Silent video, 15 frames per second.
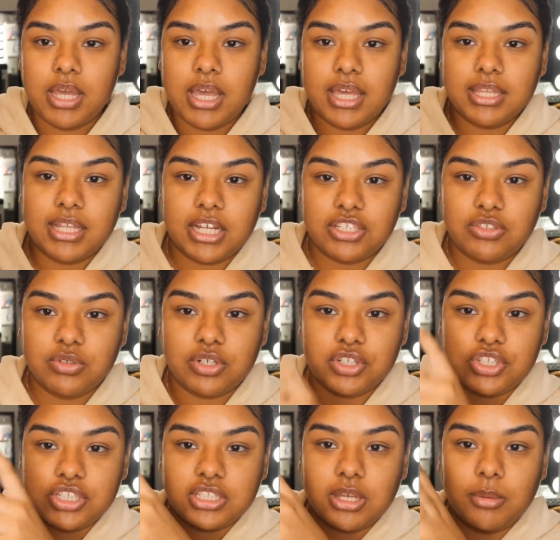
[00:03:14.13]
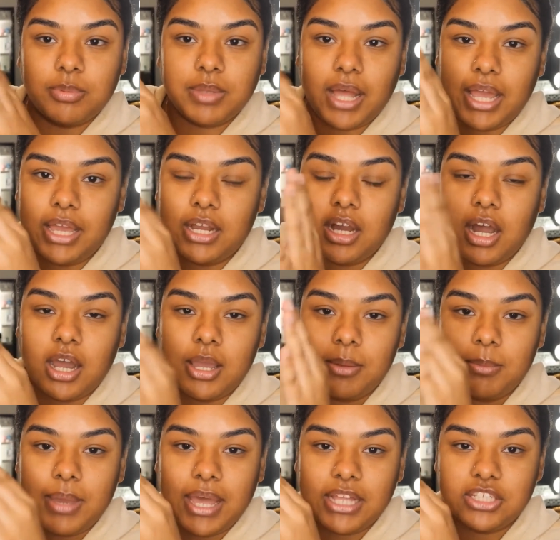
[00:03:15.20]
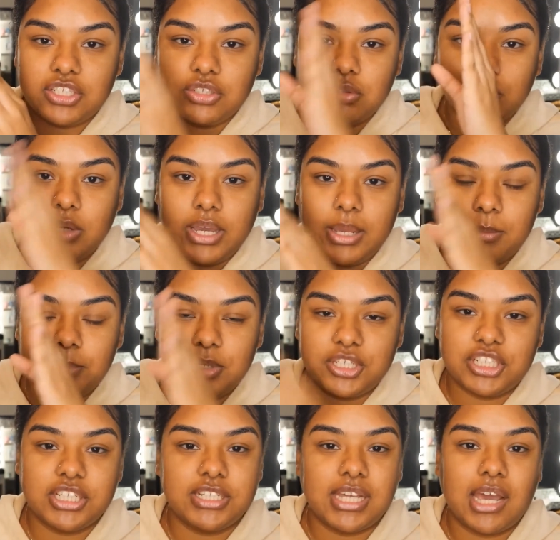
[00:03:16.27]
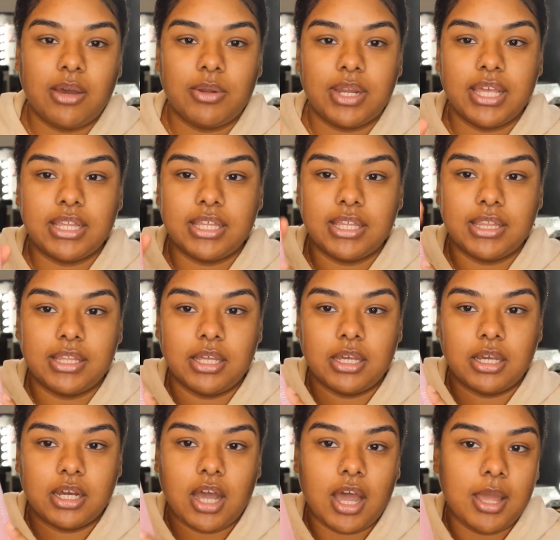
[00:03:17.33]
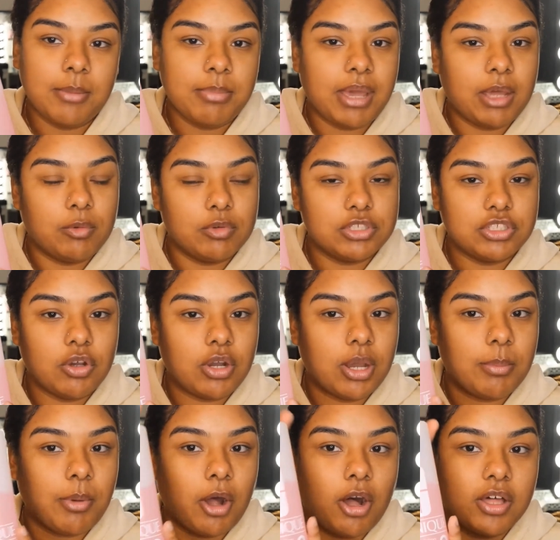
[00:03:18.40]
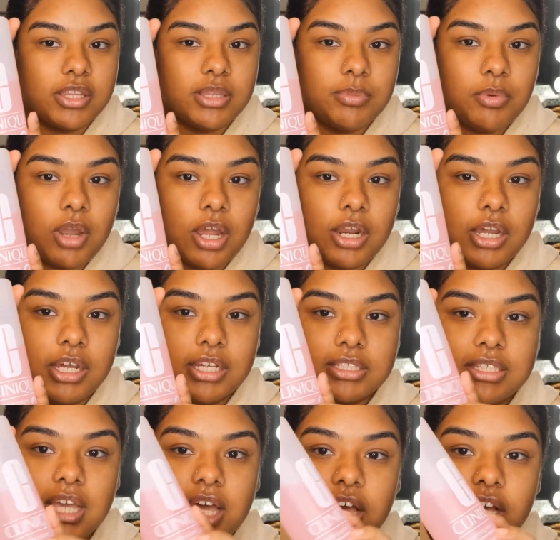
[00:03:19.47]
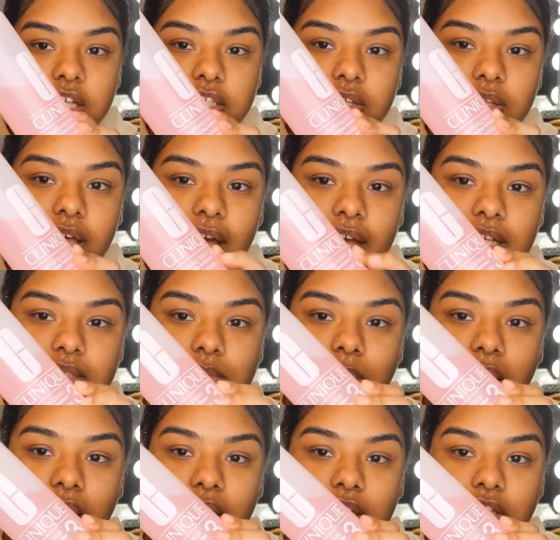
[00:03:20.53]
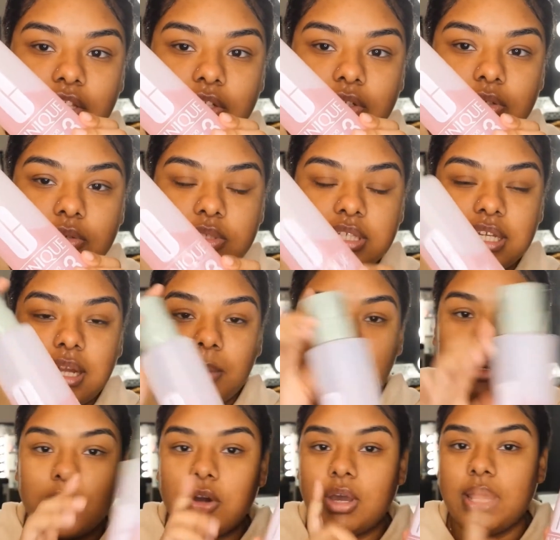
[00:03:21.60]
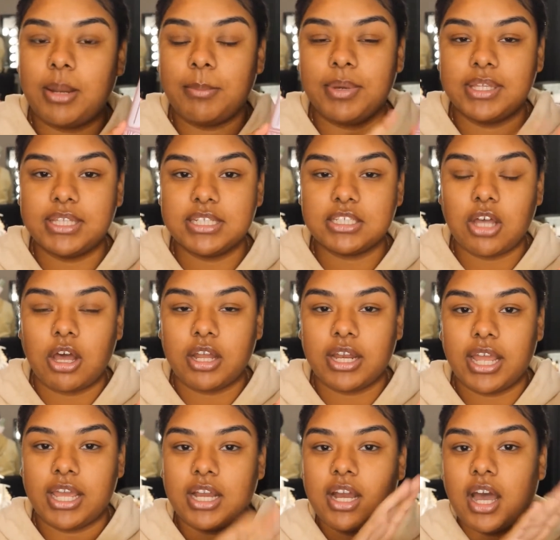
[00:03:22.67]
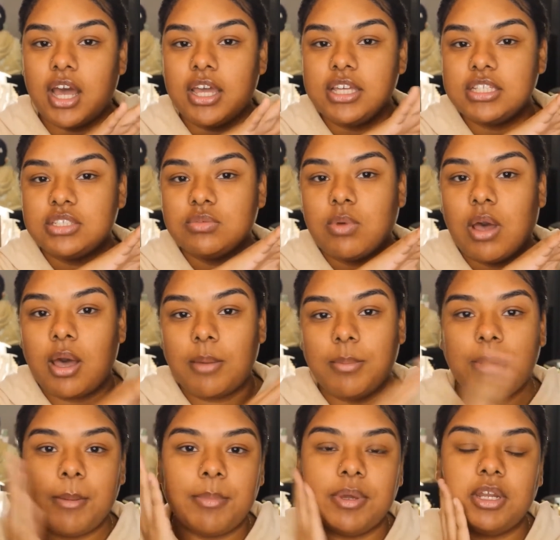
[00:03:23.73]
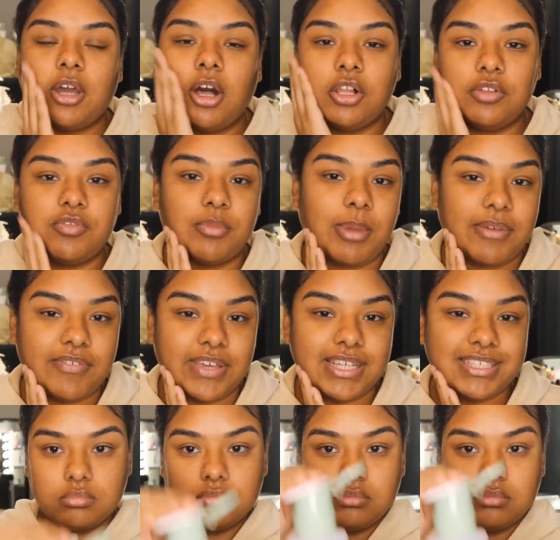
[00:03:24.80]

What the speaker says: that you could just apply a cotton pad to and push it down, and then the cotton pad will soak up all the product. So that is what I use, and I'm going to go ahead and put this on a cotton swab and put it all over my face.